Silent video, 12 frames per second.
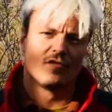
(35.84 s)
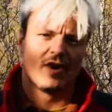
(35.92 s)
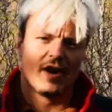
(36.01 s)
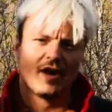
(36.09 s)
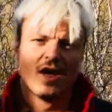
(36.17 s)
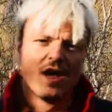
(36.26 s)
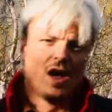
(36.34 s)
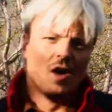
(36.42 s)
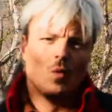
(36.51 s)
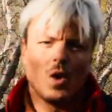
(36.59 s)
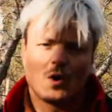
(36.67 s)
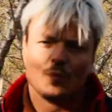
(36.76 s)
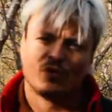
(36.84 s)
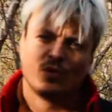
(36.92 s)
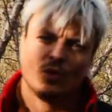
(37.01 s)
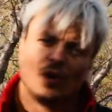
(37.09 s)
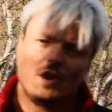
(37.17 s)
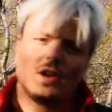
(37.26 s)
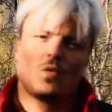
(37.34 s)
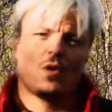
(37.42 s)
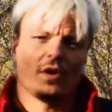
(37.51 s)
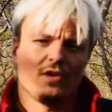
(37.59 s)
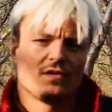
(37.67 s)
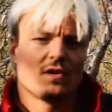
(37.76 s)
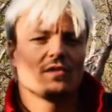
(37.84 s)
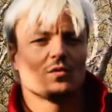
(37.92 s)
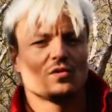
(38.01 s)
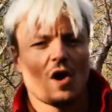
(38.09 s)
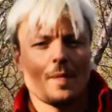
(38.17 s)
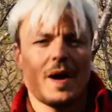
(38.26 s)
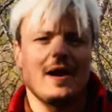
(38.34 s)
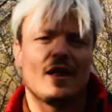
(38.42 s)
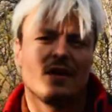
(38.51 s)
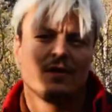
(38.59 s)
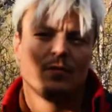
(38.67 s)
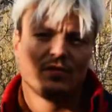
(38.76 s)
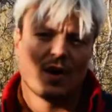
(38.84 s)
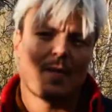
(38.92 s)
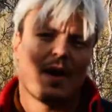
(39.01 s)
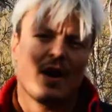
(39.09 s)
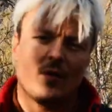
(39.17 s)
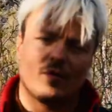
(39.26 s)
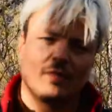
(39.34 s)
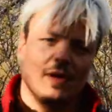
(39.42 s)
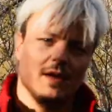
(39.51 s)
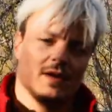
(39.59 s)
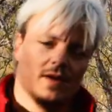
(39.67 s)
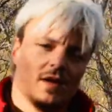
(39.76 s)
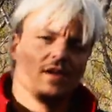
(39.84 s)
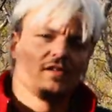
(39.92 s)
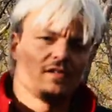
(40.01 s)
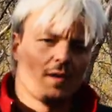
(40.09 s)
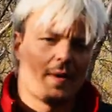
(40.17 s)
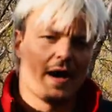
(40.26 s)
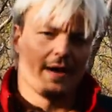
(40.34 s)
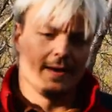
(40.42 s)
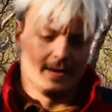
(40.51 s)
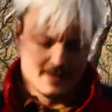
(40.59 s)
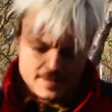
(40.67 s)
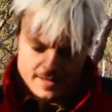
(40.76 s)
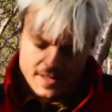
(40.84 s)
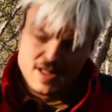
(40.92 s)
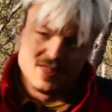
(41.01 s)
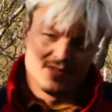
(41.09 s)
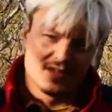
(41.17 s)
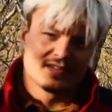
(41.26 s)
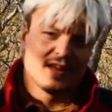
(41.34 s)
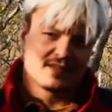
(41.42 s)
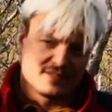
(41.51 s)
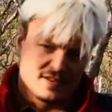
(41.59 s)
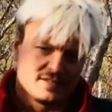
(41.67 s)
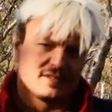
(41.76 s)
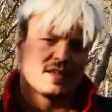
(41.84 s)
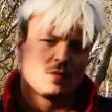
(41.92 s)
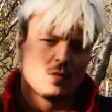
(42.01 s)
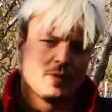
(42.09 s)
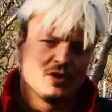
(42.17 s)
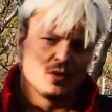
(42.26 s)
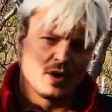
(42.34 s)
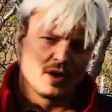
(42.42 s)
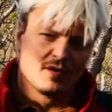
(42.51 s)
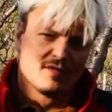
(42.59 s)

and Rain. Welcome to Learning Quality Songs with Tom Hannay, with me, Tom Hannay. In this lesson, as I said, we'll be doing